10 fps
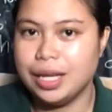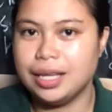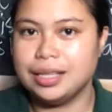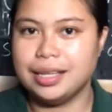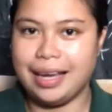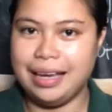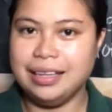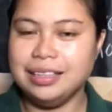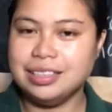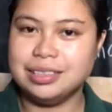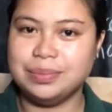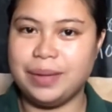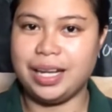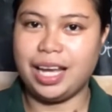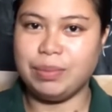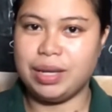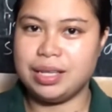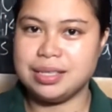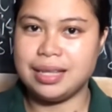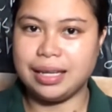And again, my name
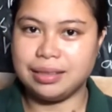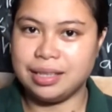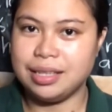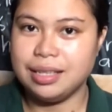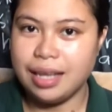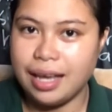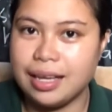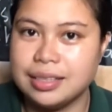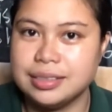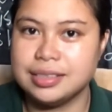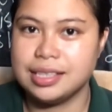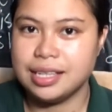is Dailyn, and